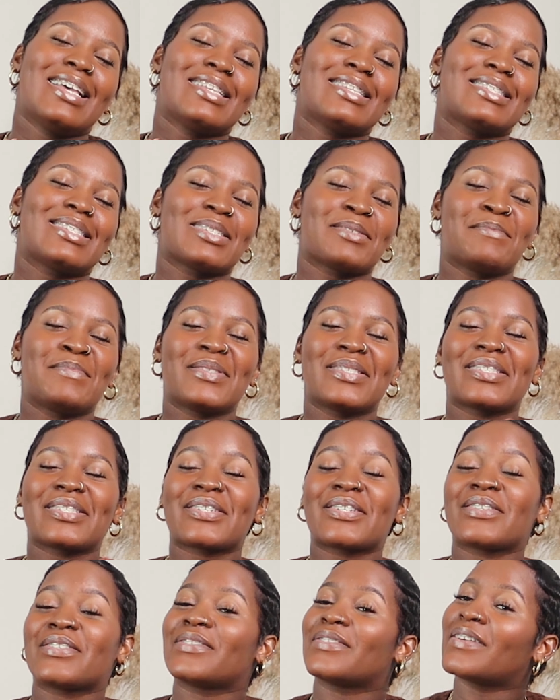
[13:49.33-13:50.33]

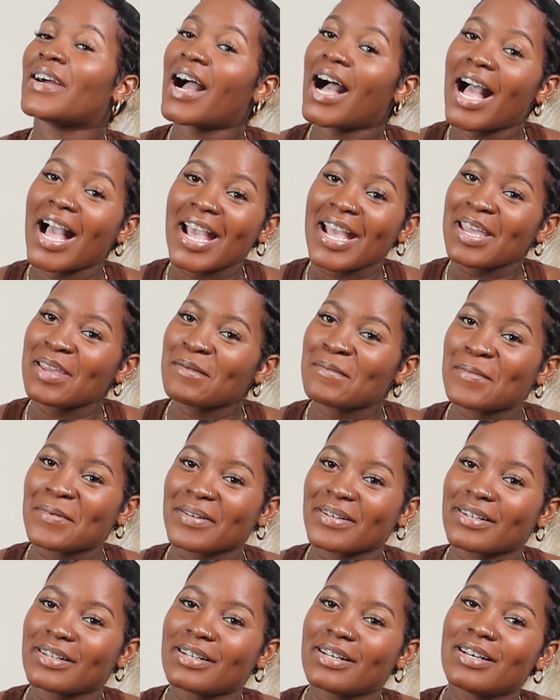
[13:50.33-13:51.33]
subscribe.
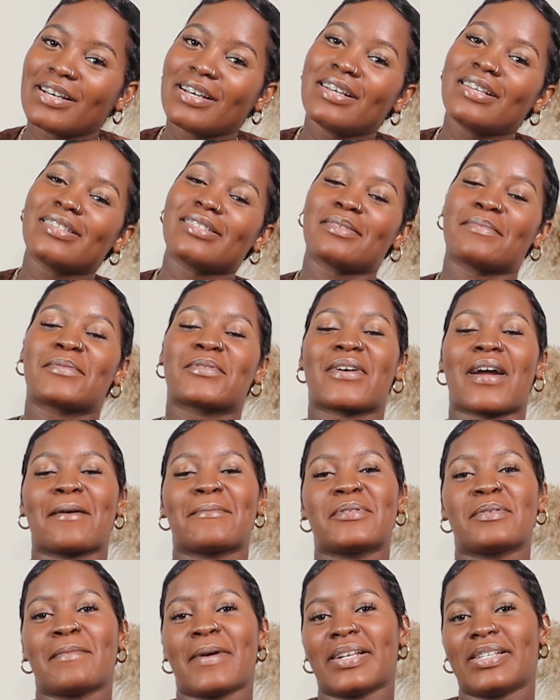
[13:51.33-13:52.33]

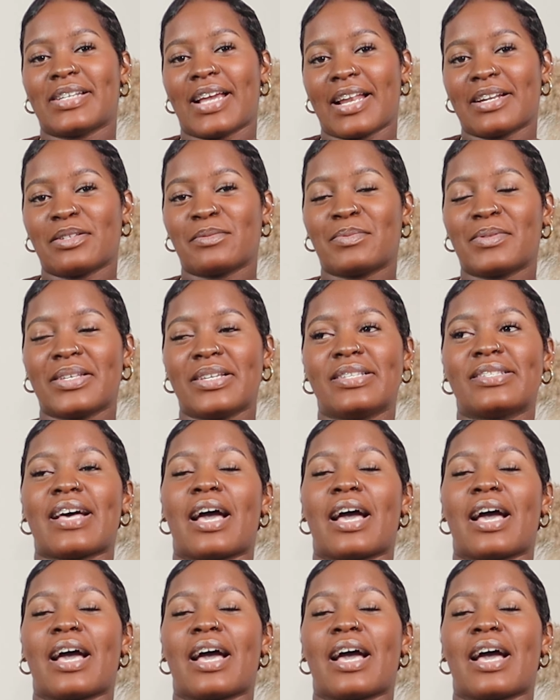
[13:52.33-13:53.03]
Subscribe to my channel, please.